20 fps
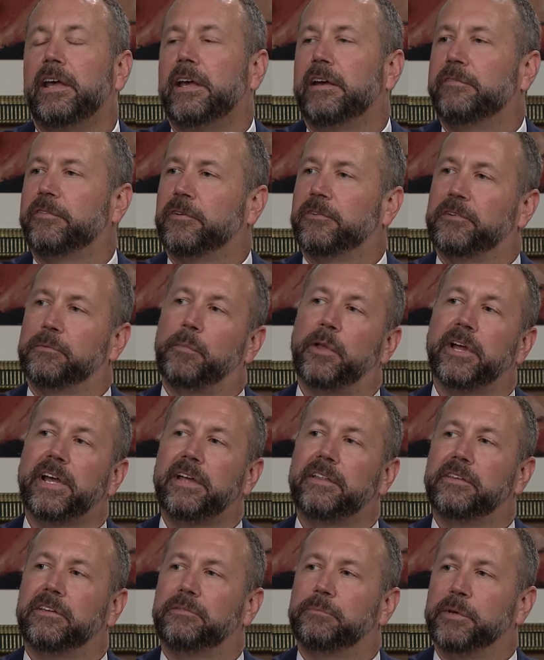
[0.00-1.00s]
if there's a
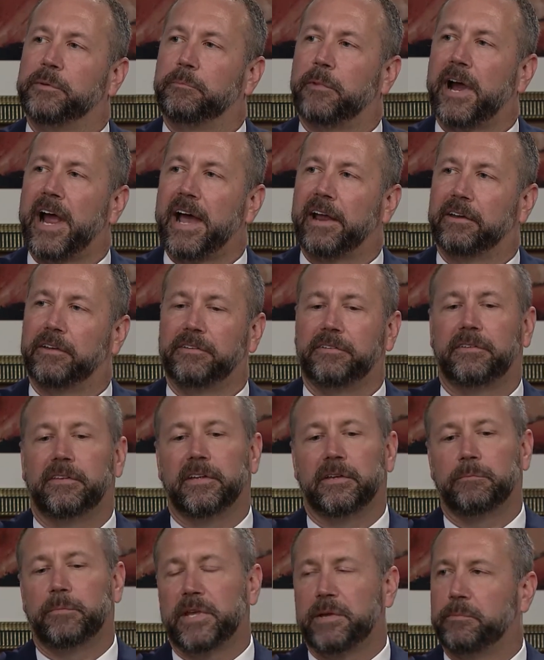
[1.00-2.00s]
plan that's been practiced,
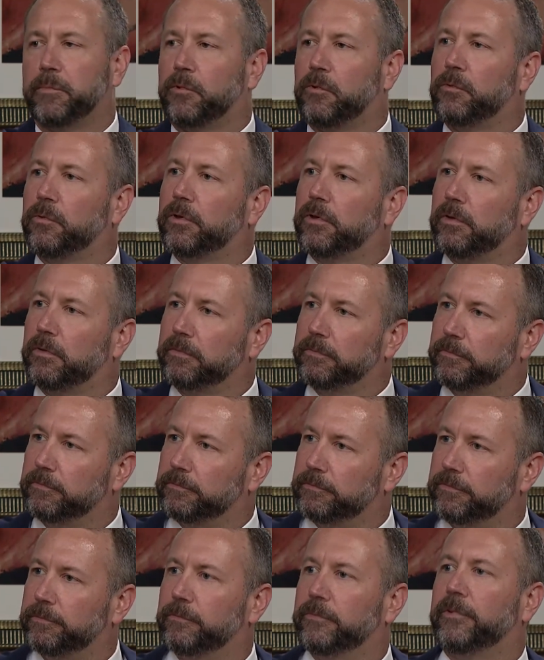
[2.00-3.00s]
then people will,
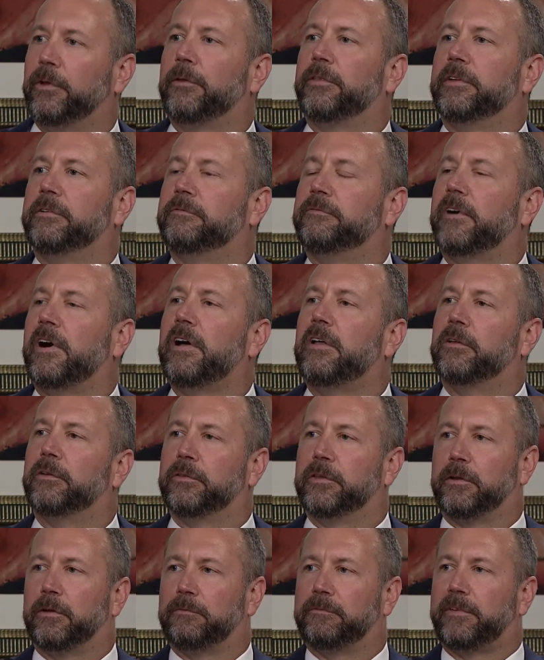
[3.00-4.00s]
will then follow.
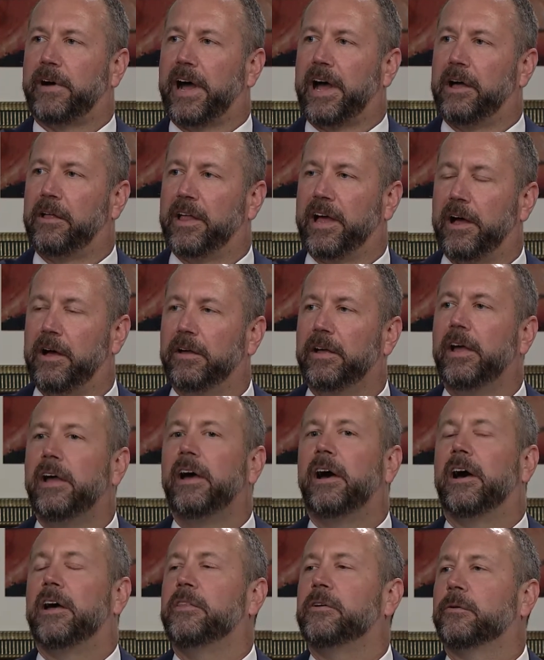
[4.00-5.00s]
They'll file out.
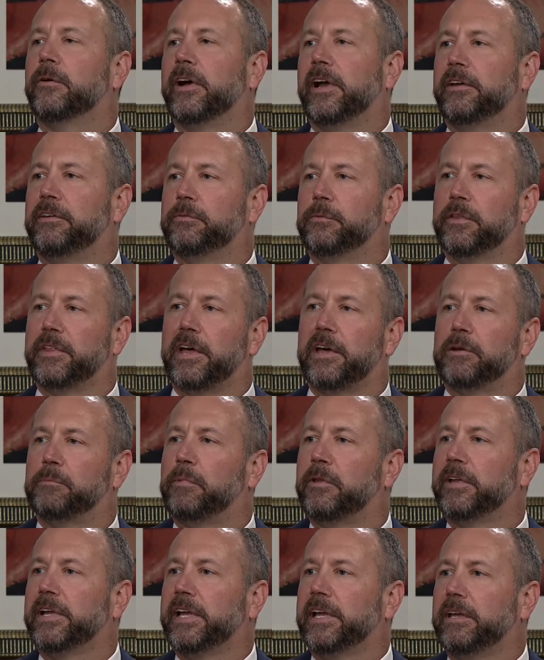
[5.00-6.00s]
Otherwise, without a
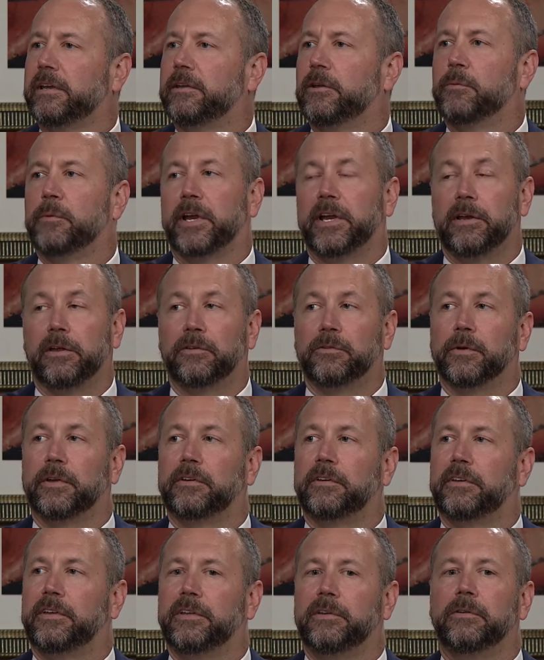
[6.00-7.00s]
plan, nobody knows what
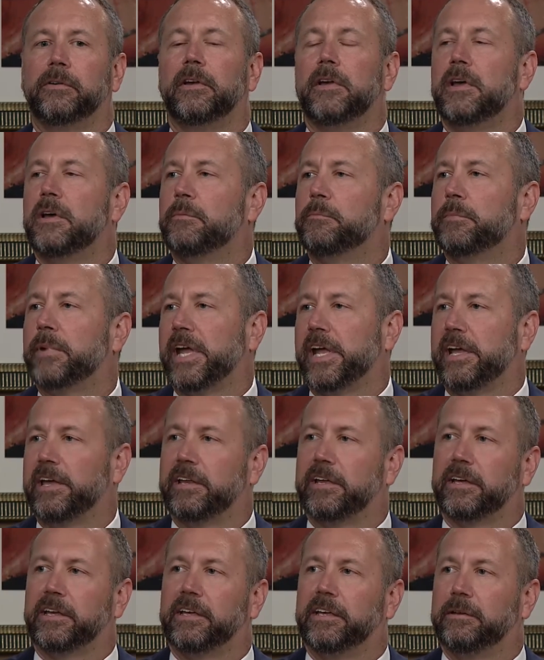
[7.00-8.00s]
to do.
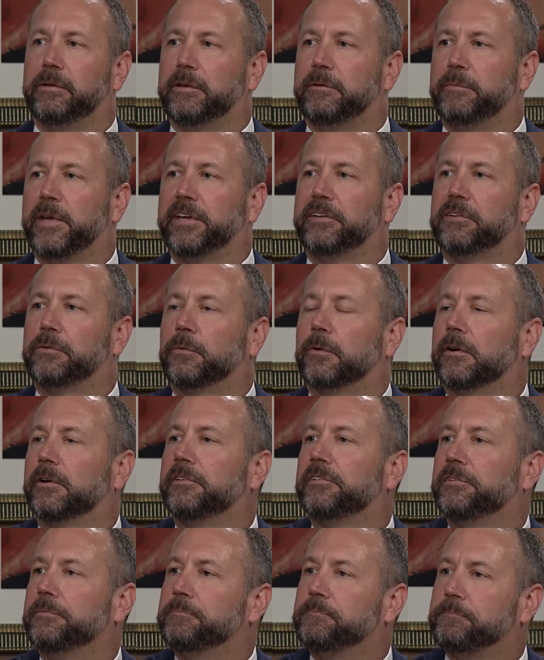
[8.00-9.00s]
Panic, it, it makes it
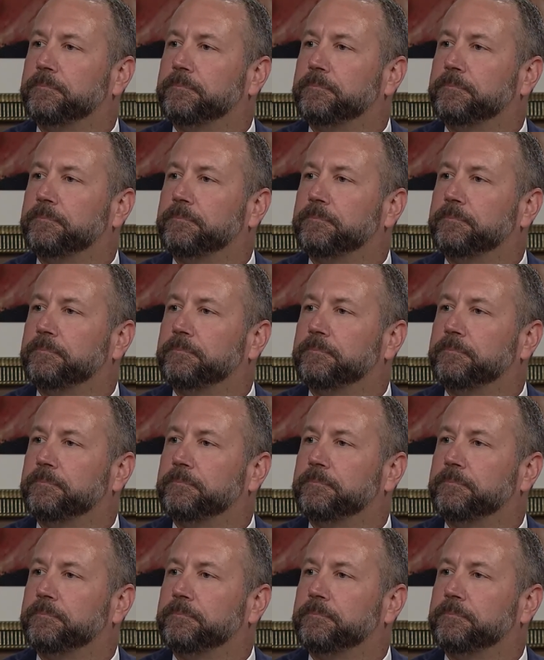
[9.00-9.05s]
worse.